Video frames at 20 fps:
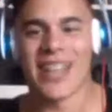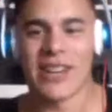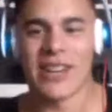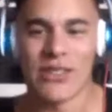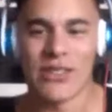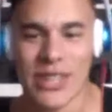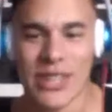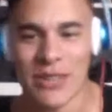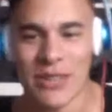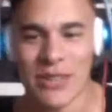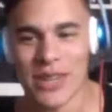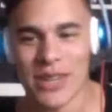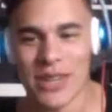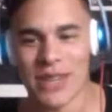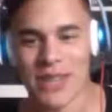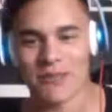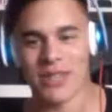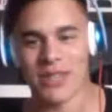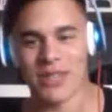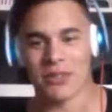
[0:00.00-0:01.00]
we'll think about it.
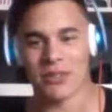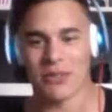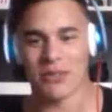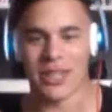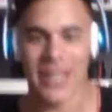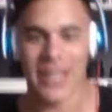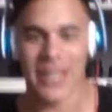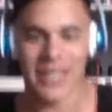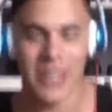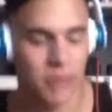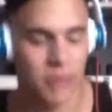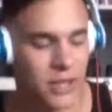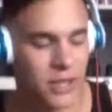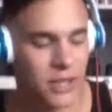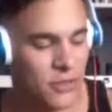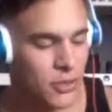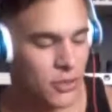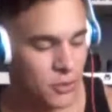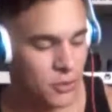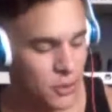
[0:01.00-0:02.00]
But either way, keep looking
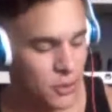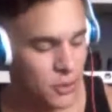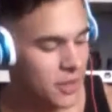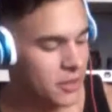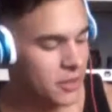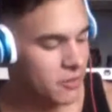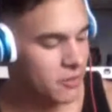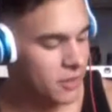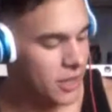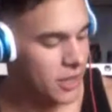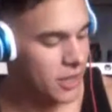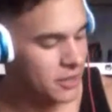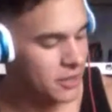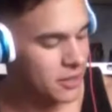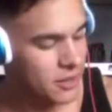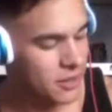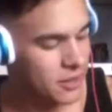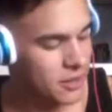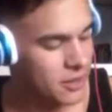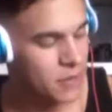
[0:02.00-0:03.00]
for new perspective,
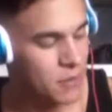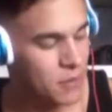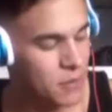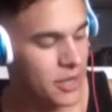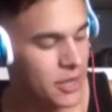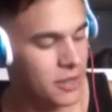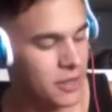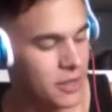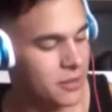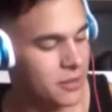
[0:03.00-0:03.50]
guys. That's my thing.